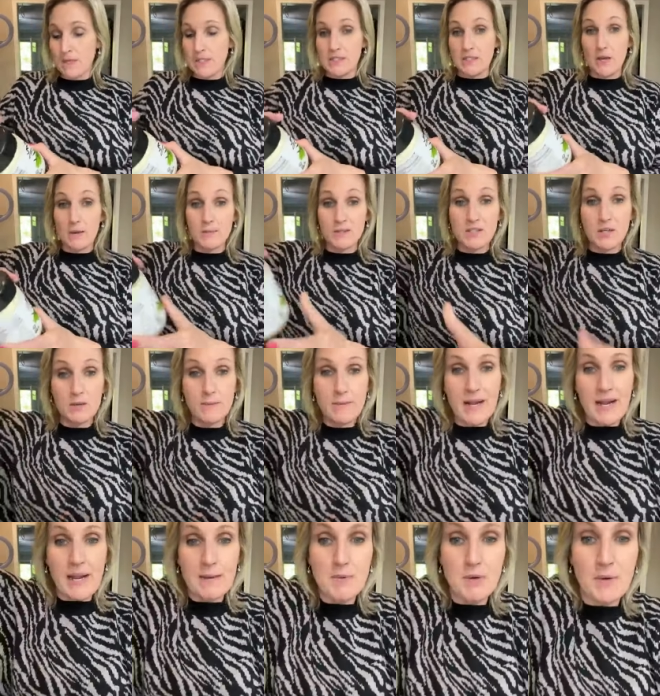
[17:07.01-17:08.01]
So I'm going to turn
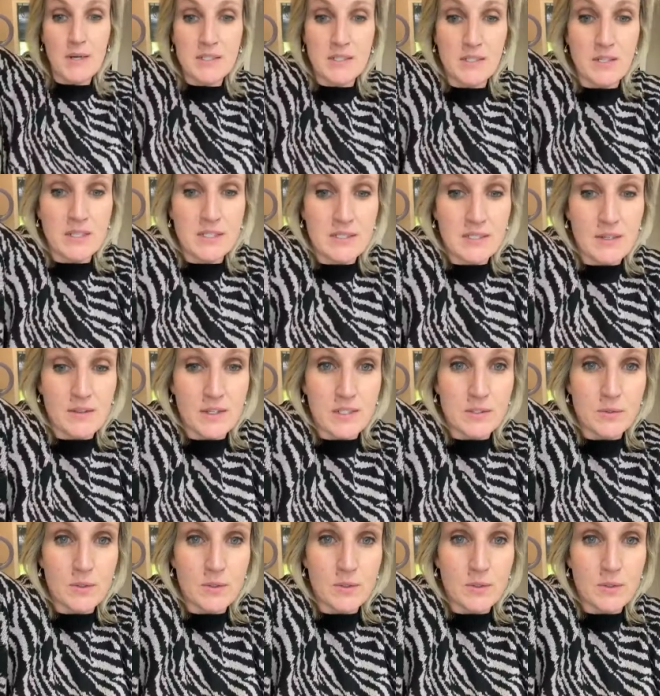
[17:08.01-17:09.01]
my camera around so you can see
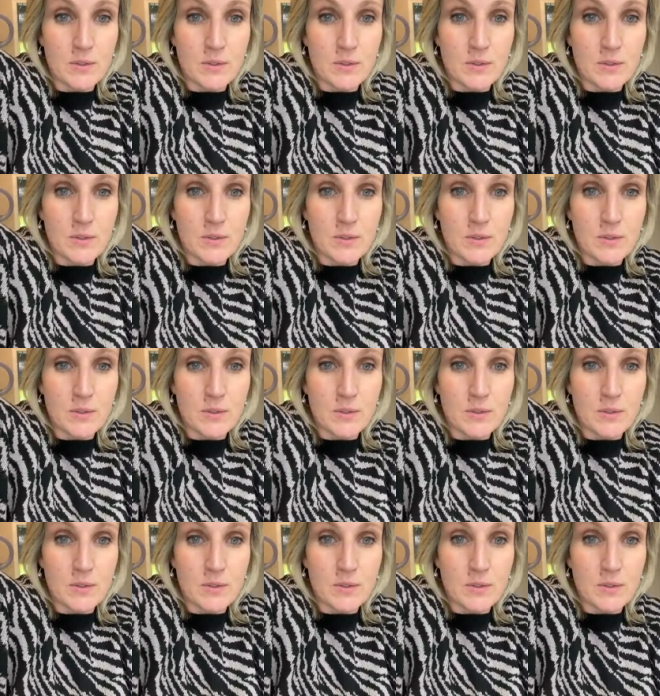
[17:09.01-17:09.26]
this one.